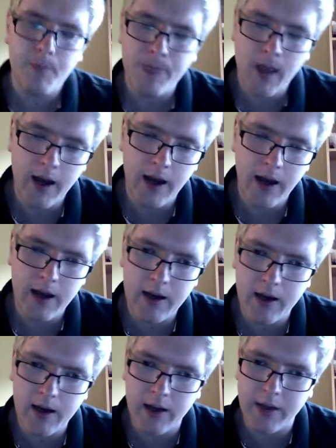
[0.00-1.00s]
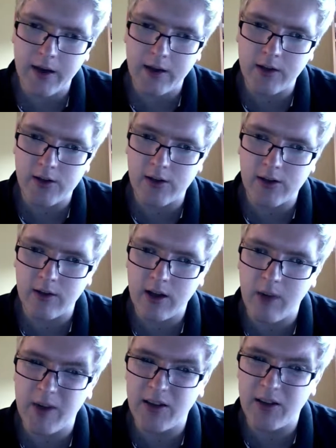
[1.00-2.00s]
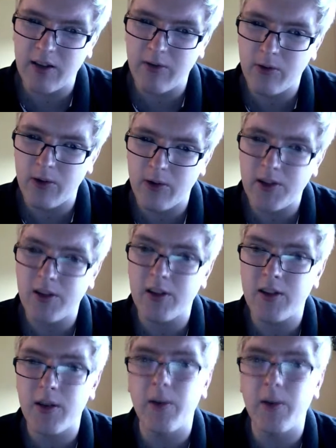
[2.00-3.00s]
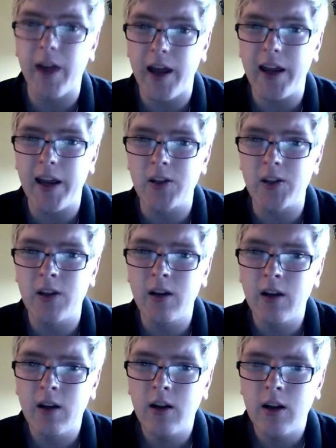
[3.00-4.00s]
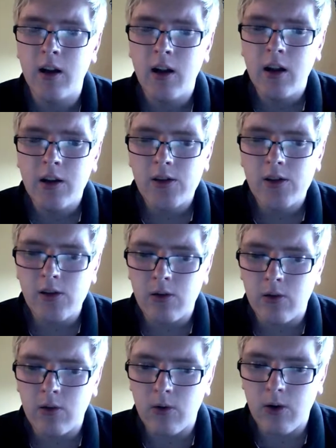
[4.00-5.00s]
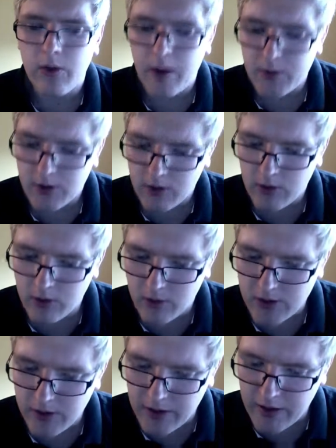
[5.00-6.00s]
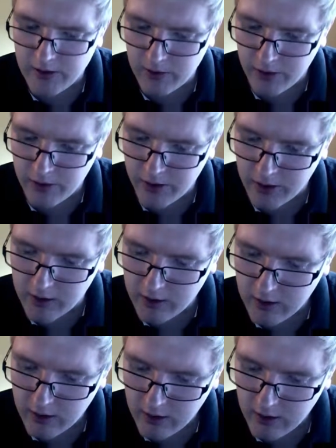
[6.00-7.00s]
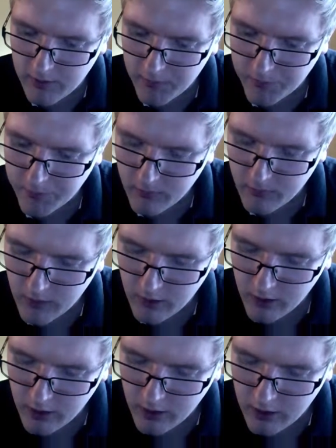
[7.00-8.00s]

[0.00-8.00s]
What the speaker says: I think doesn't come into fruition until that age, so that was good to notice that that's not a thing. Now,